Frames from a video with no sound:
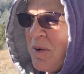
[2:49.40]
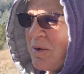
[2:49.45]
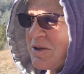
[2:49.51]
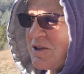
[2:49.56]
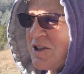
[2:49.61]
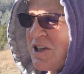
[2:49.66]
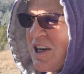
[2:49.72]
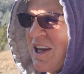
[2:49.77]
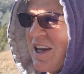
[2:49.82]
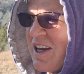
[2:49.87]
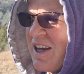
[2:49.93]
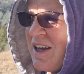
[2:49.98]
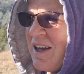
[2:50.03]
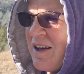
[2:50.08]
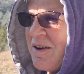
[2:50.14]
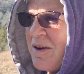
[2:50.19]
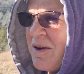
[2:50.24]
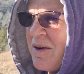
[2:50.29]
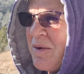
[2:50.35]
will
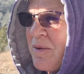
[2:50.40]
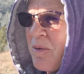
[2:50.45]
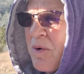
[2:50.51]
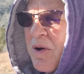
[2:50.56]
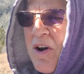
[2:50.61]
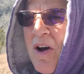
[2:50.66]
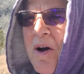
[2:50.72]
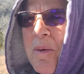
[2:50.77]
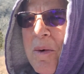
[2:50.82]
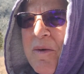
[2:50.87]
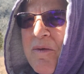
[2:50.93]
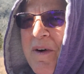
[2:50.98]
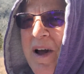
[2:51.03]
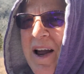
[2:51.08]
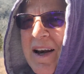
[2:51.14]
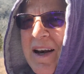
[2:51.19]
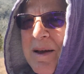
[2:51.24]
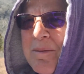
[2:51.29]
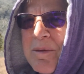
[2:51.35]
see what all we
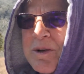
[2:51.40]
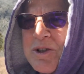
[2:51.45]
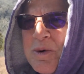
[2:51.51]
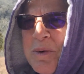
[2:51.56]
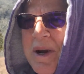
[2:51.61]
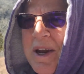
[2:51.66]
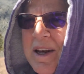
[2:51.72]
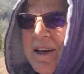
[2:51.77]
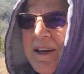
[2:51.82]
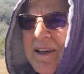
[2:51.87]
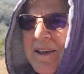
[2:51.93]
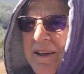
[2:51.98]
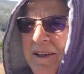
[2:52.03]
find in between.